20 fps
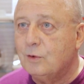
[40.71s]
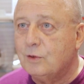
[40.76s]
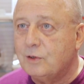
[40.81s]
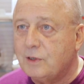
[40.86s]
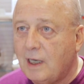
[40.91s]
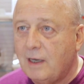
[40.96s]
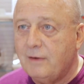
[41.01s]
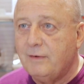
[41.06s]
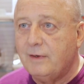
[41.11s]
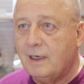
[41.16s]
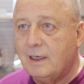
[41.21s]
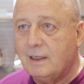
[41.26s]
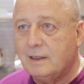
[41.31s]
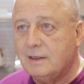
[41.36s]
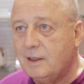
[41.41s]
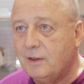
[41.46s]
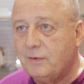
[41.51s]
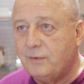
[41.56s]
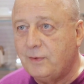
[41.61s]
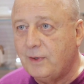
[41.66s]
to several
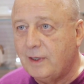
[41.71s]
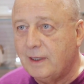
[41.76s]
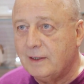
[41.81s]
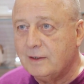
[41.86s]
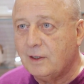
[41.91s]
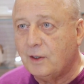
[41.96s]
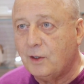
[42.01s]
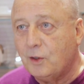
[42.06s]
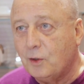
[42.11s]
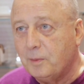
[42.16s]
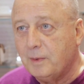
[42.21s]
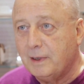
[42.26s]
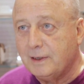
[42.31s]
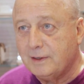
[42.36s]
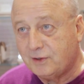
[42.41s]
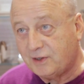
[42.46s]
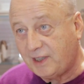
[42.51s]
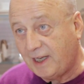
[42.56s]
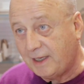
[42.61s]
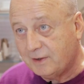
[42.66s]
different human
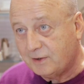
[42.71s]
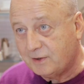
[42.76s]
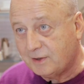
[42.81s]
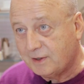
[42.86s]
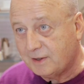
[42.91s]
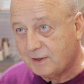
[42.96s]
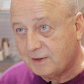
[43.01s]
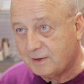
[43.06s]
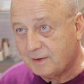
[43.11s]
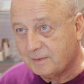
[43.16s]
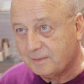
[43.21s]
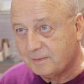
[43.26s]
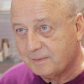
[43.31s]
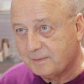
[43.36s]
senses.